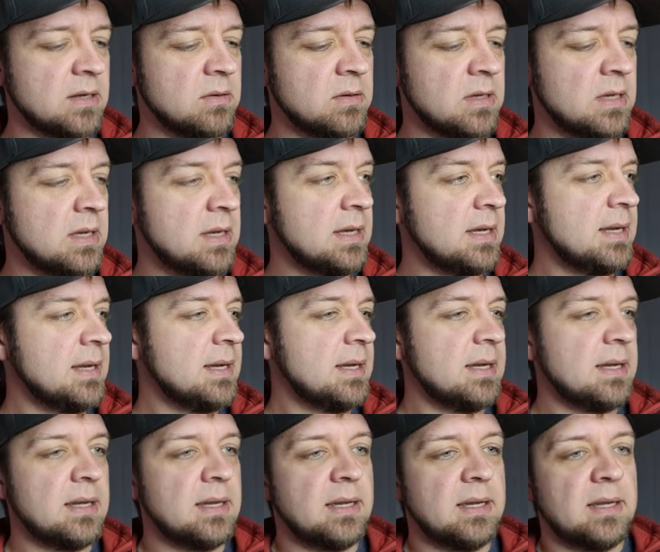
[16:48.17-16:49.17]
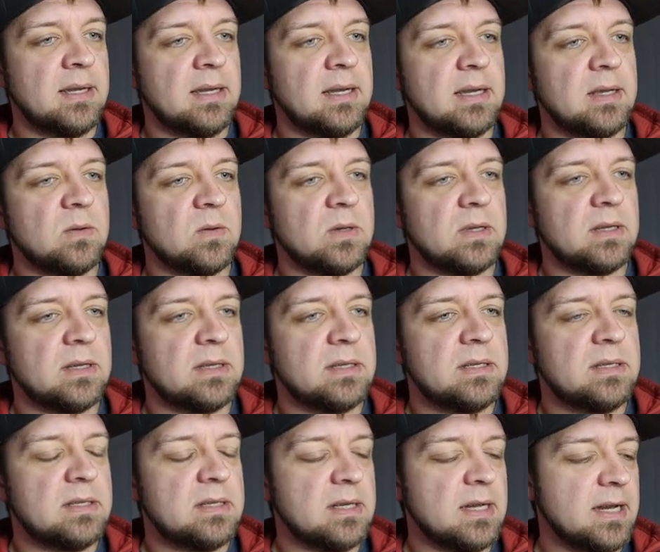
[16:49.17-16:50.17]
out. And we'll hit
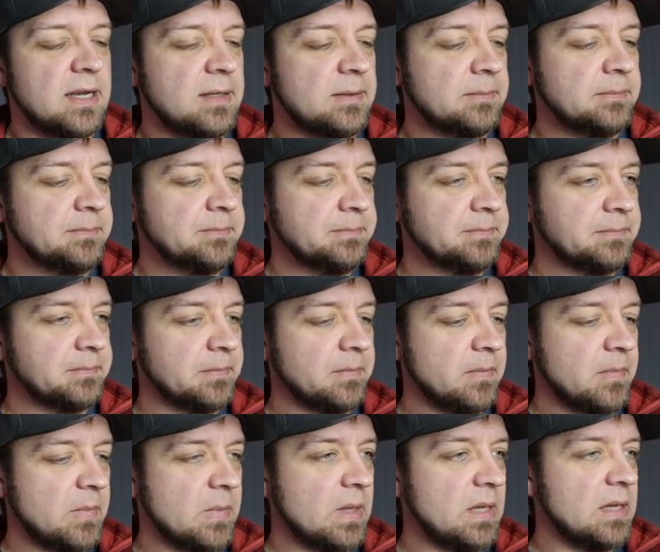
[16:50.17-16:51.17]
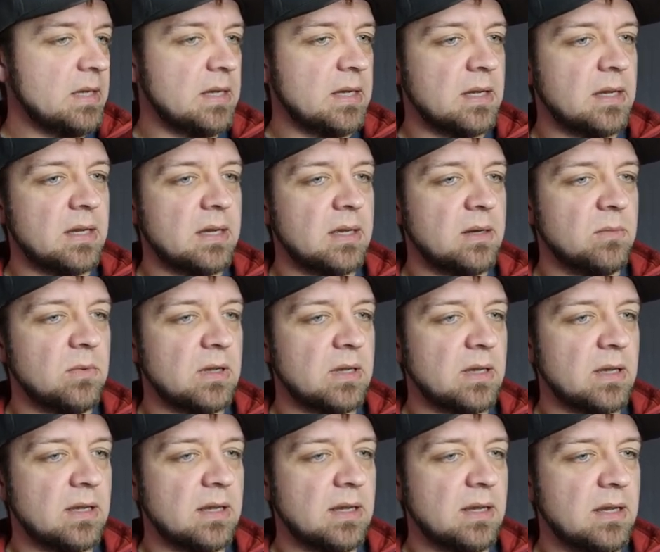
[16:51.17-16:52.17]
done. And we
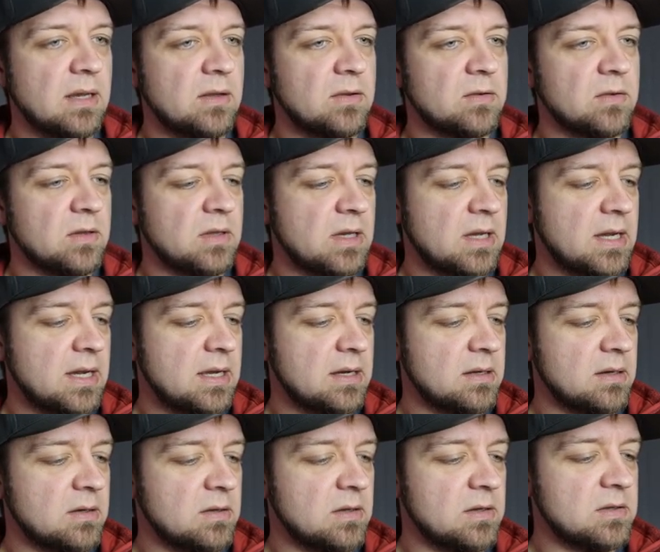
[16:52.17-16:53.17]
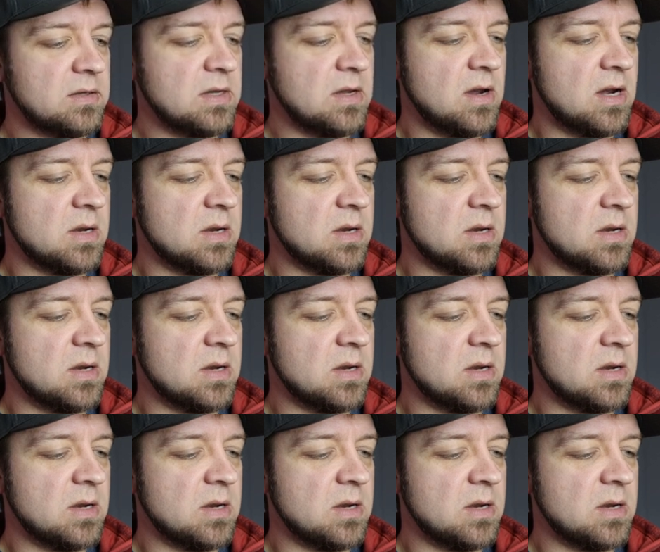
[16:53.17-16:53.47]
can cancel that. Is the